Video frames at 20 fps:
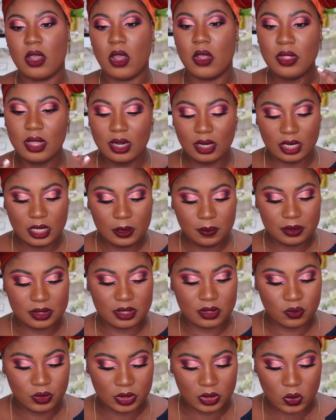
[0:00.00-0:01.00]
on the
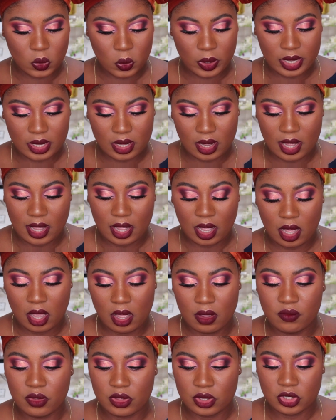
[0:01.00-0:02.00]
lips, real quick, I
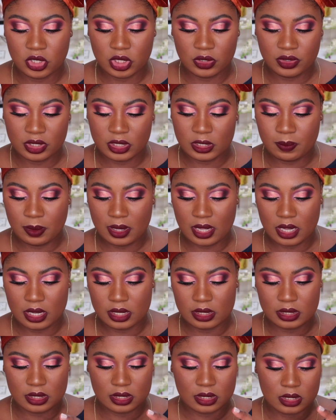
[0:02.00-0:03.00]
have the Juvia's
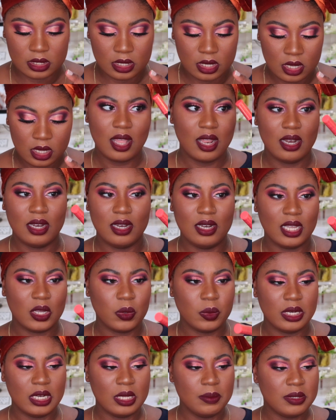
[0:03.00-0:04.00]
Place
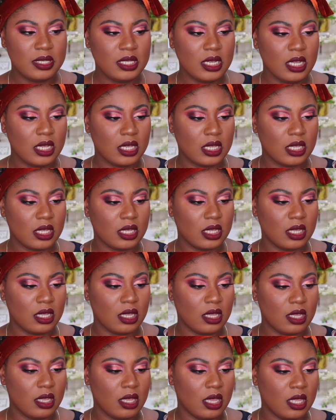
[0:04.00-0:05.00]
liquid lipstick
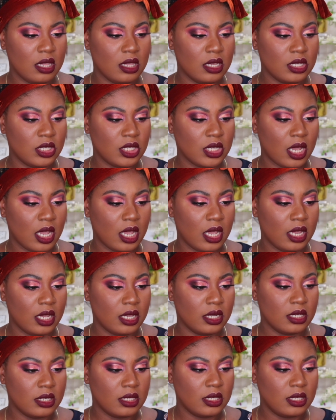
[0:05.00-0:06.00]
in the
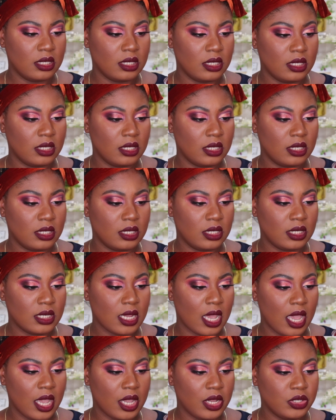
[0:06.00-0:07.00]
shade
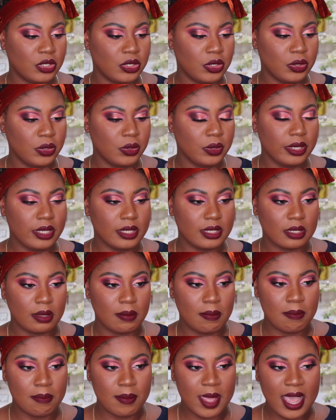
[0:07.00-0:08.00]
Tay 2. It's
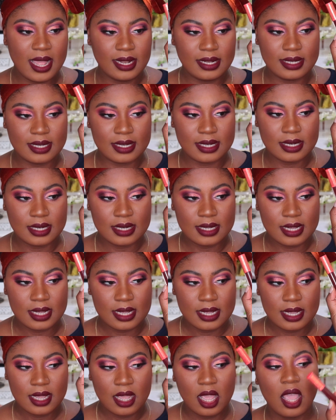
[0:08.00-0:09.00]
matte
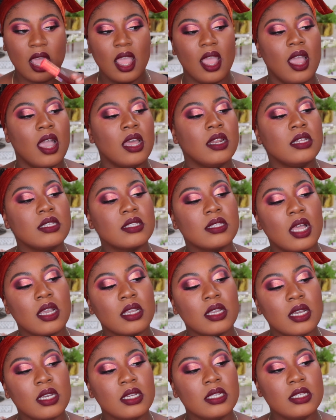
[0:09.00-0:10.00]
and it's
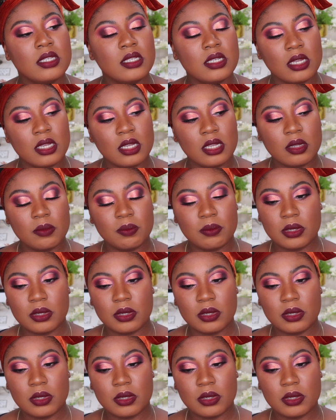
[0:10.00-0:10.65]
like a deep